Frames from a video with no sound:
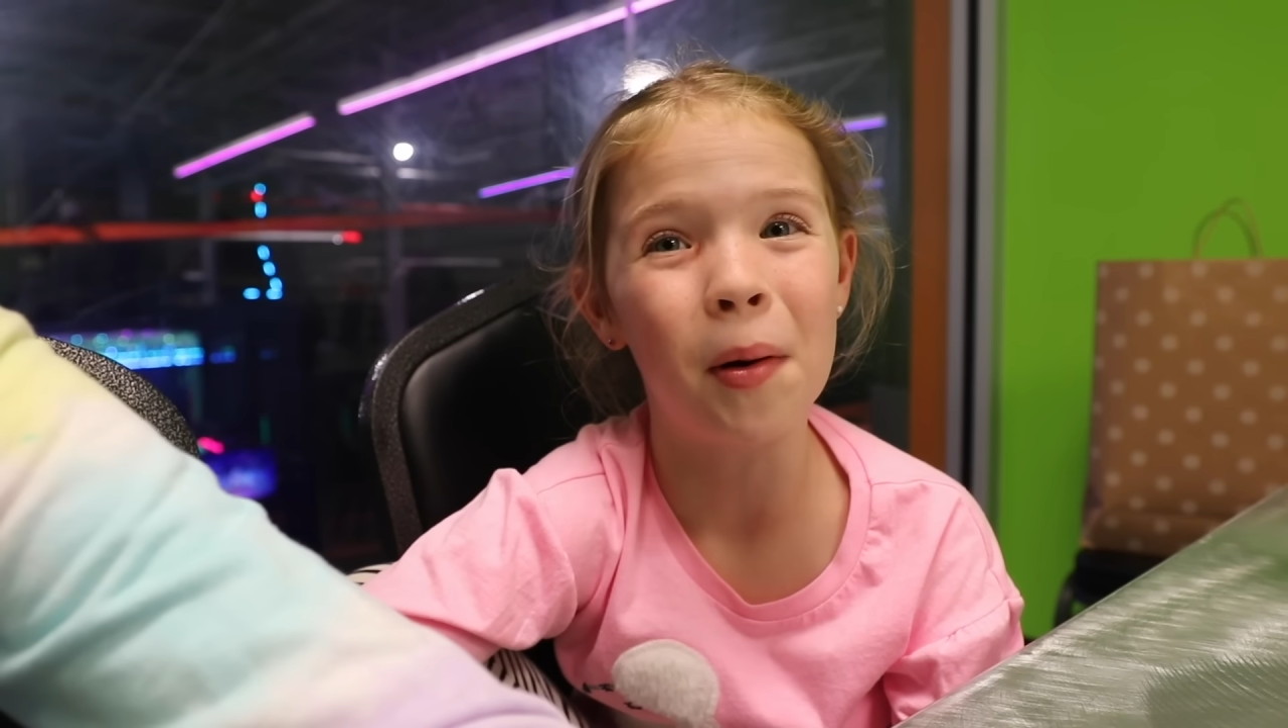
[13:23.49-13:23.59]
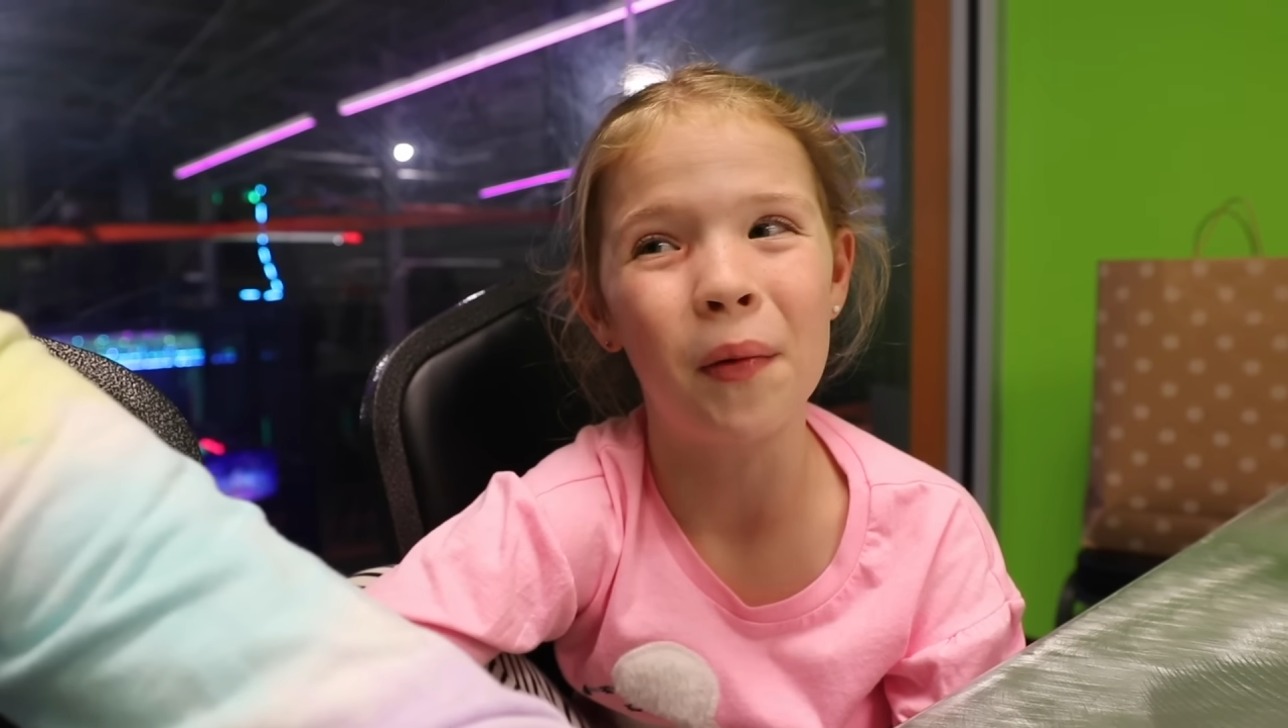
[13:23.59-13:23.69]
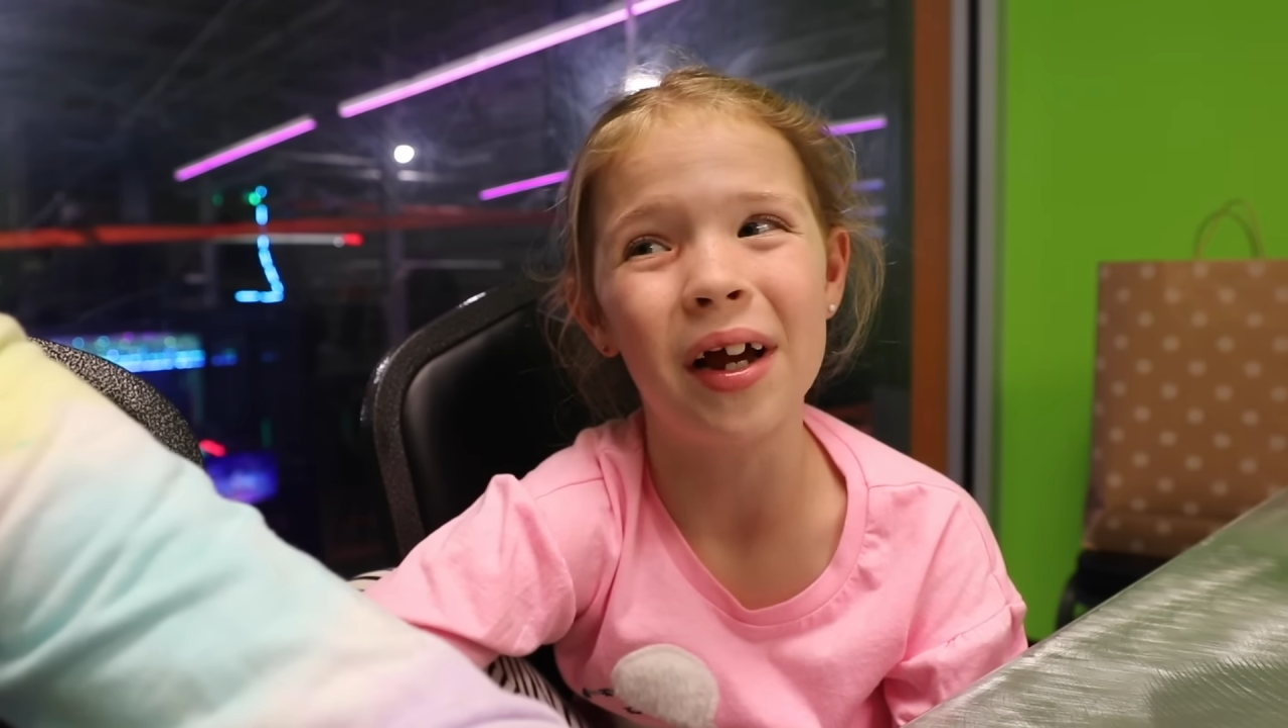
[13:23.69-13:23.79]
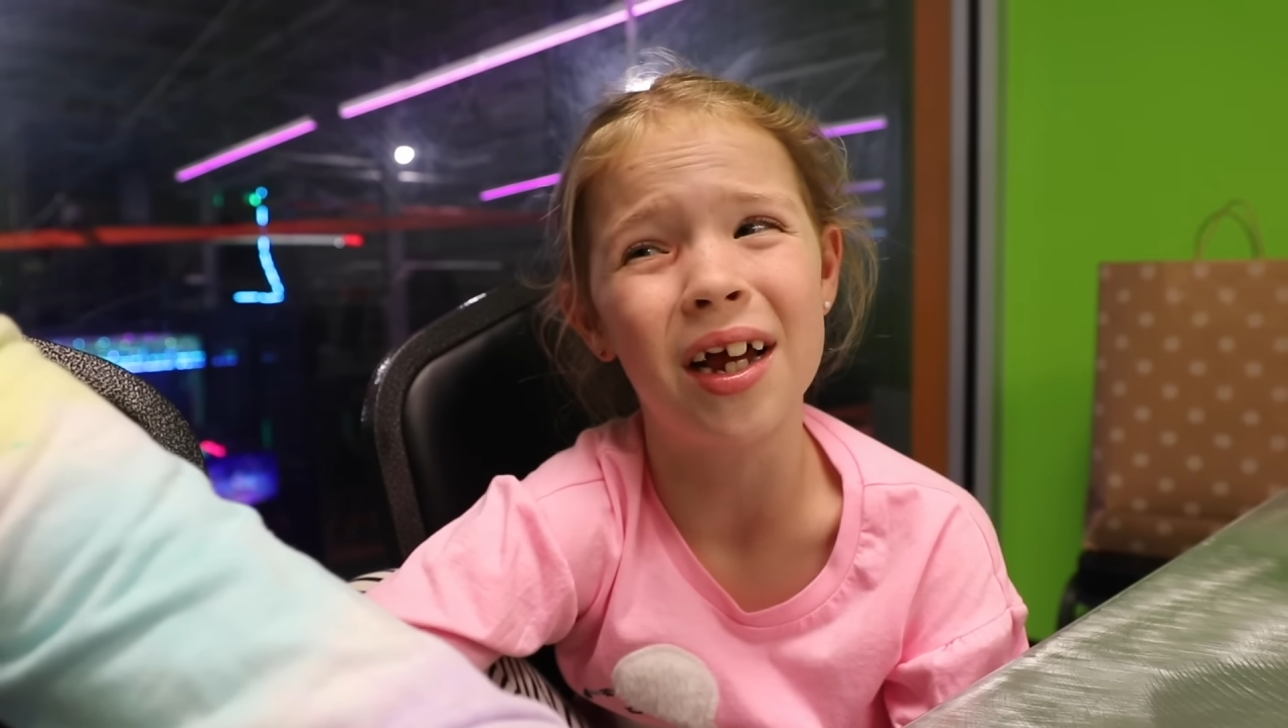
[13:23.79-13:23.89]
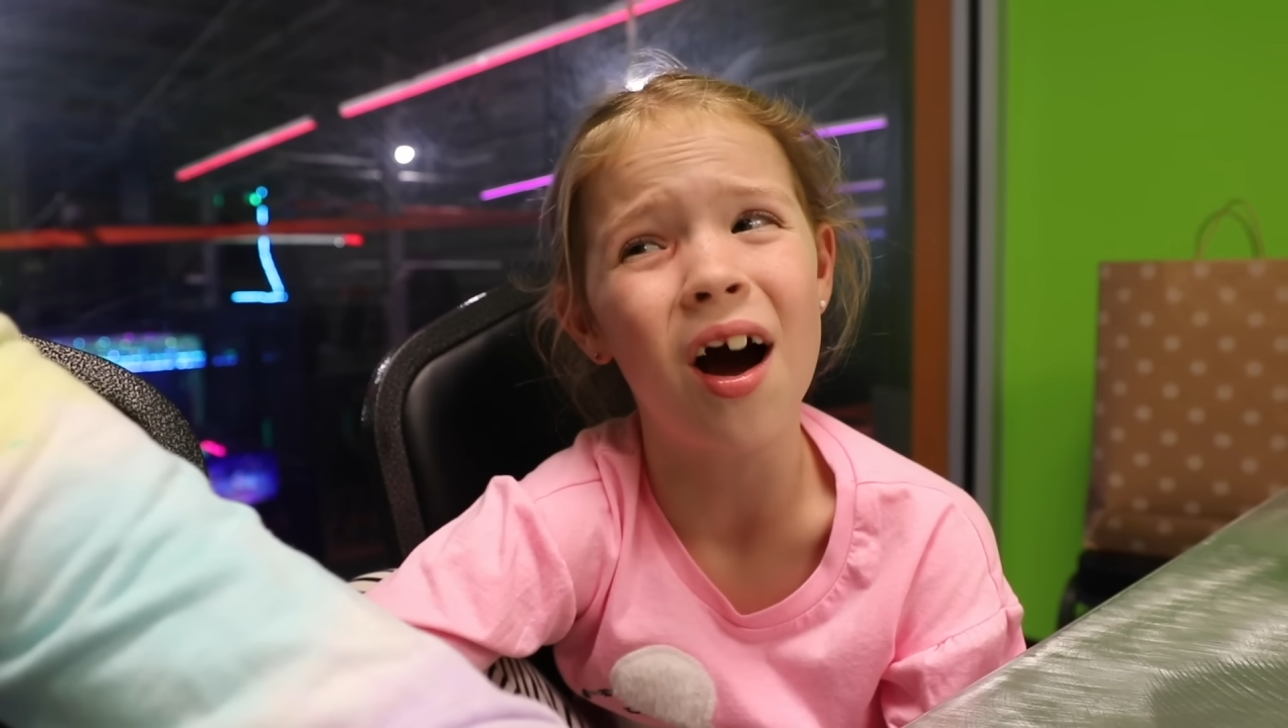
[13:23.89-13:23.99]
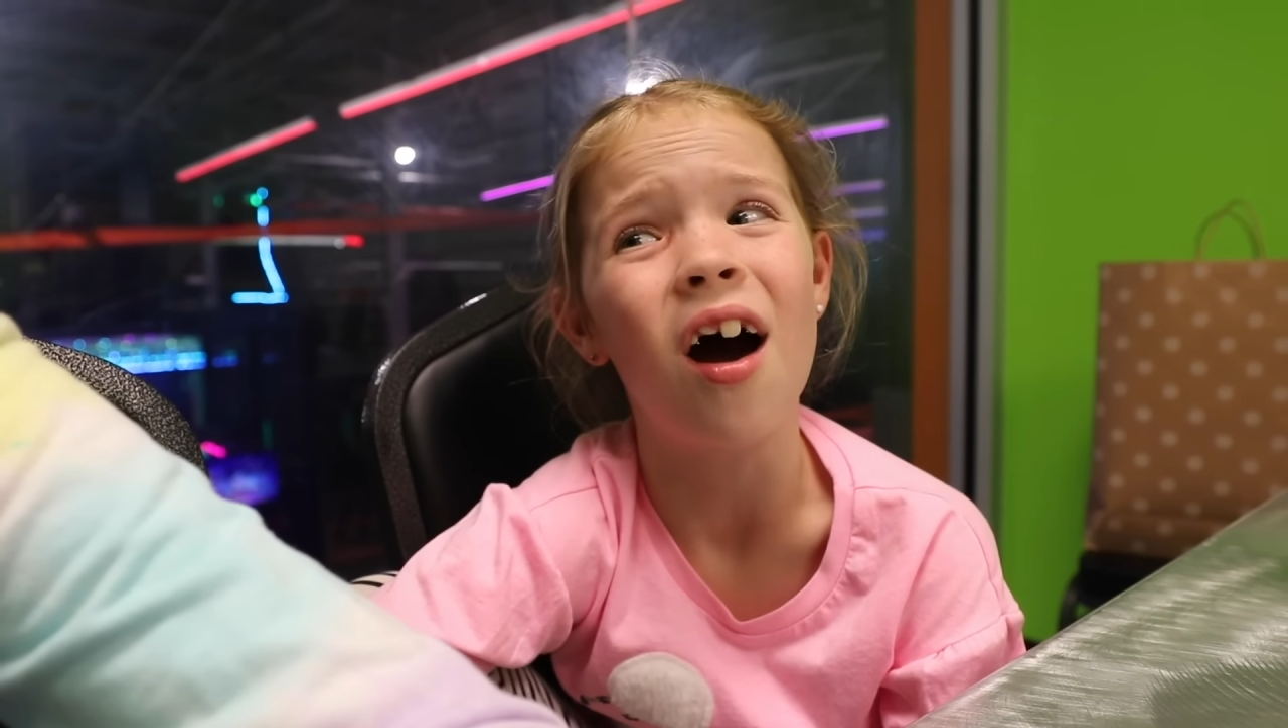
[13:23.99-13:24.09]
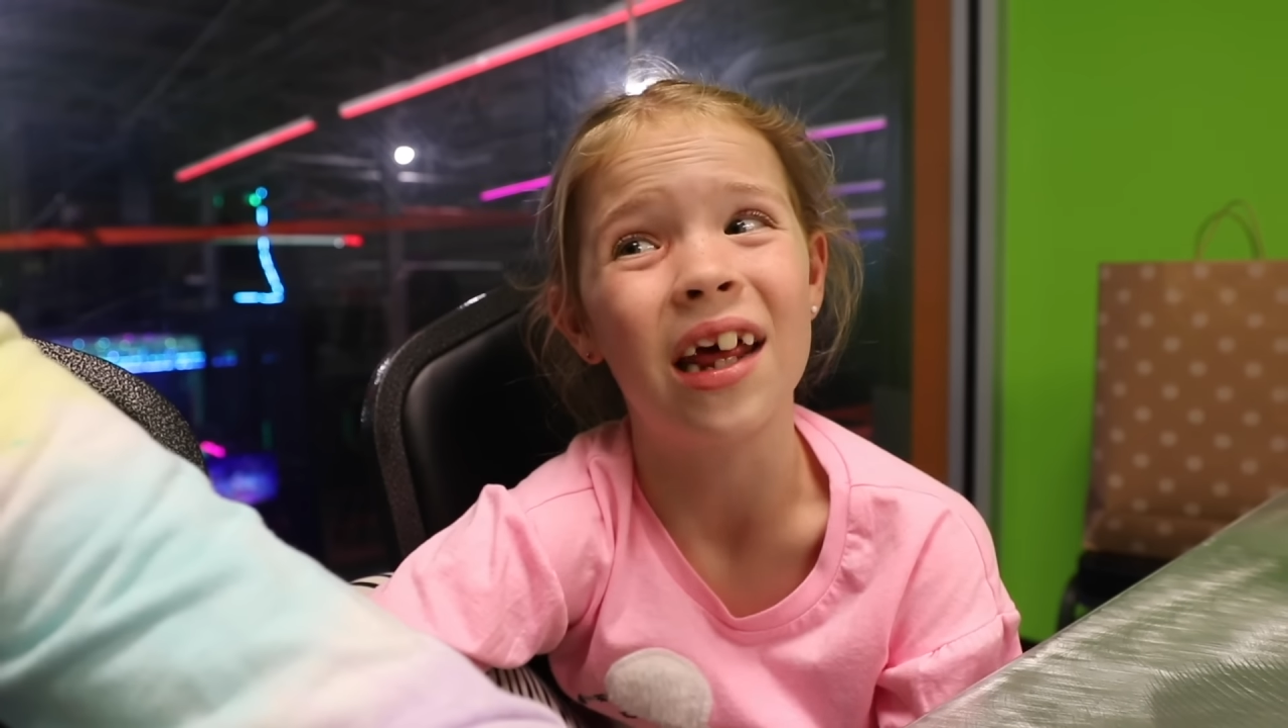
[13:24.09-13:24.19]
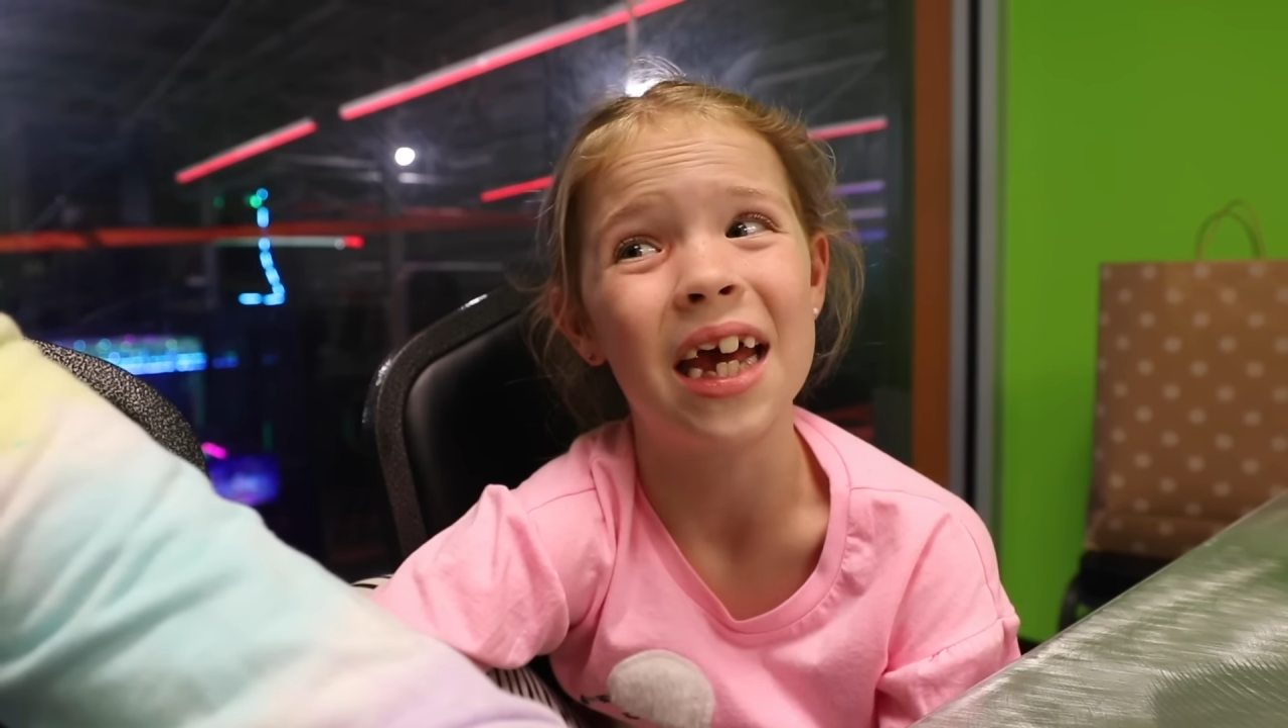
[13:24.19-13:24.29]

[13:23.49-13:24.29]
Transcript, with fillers: but we gotta